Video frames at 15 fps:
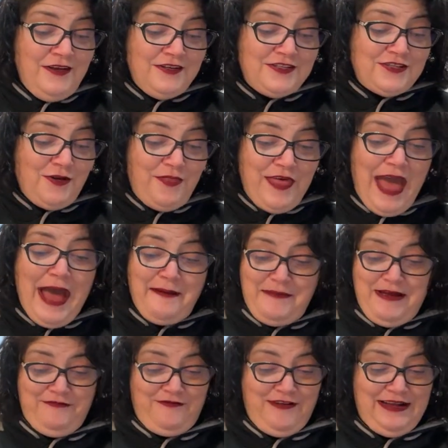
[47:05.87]
So that,
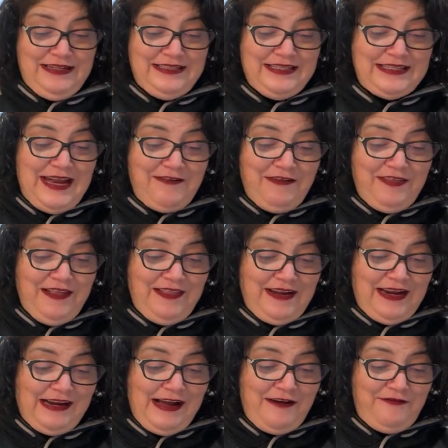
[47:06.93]
my friends, is everything that
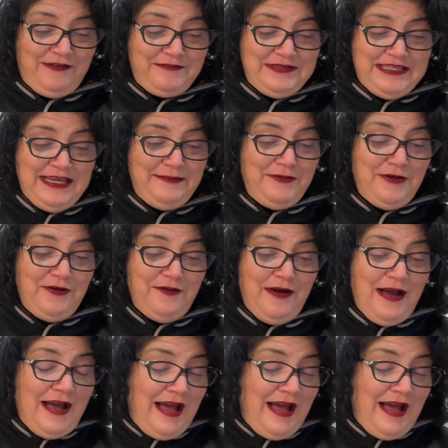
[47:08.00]
I got from Temu.